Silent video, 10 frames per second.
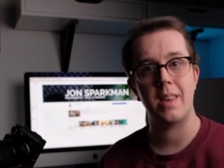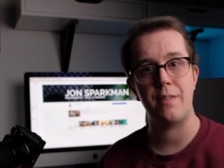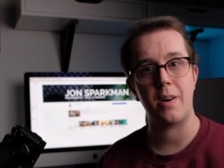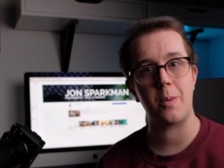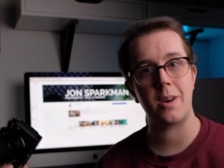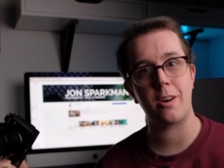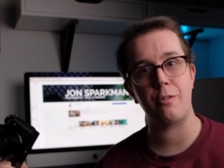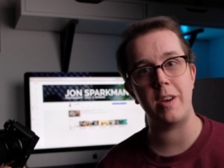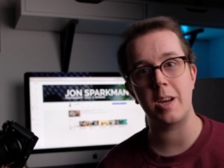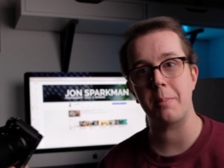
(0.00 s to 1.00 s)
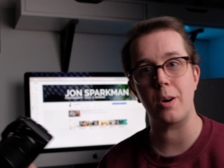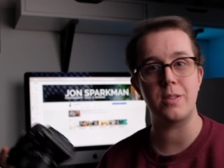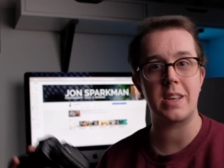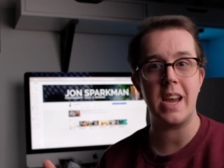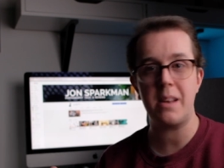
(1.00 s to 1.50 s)
If I want to
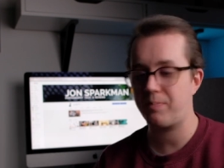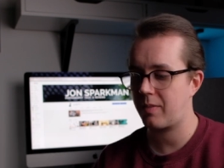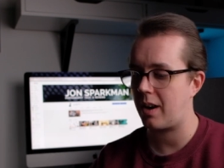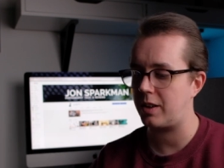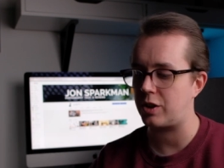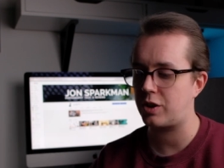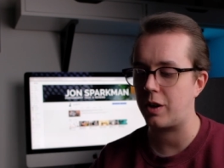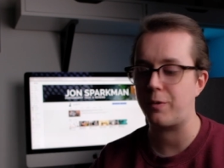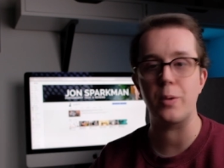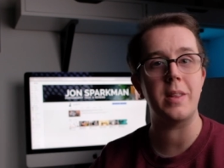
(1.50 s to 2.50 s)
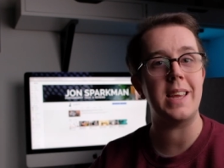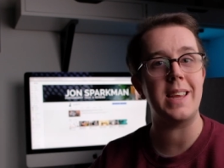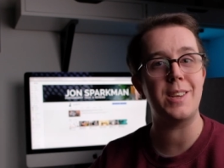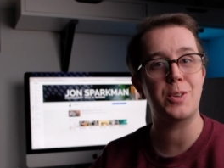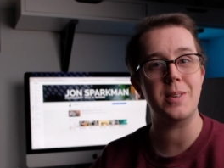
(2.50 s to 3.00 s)
recompose again, I just shuffle
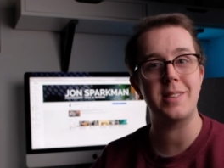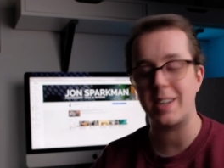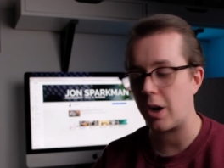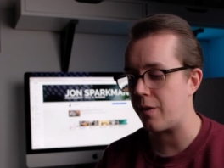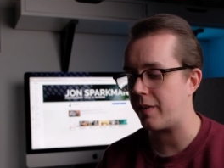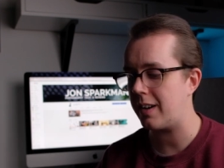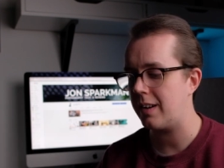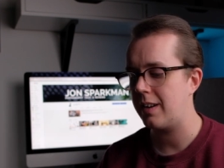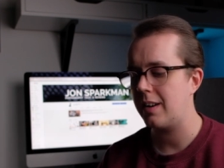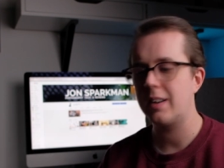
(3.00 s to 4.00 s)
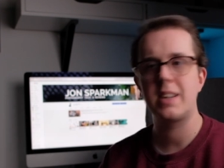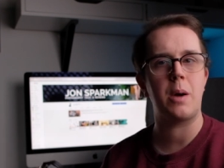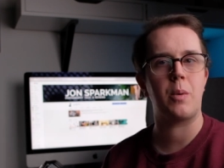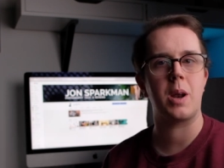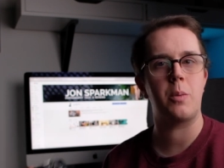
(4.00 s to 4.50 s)
the joystick over,
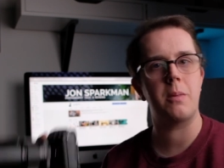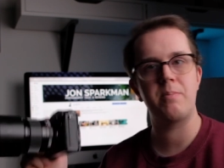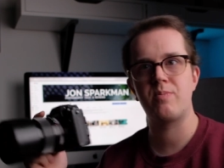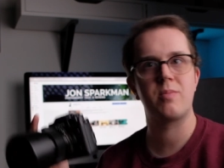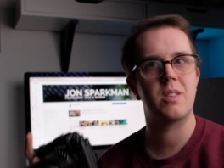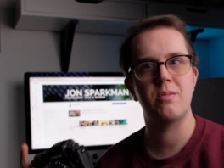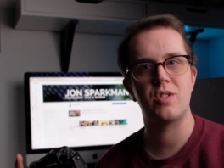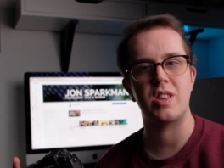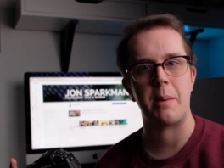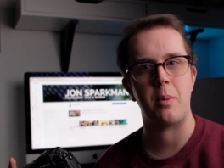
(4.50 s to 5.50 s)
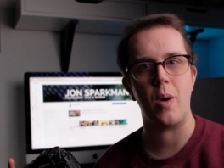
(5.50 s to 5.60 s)
get what I want, snap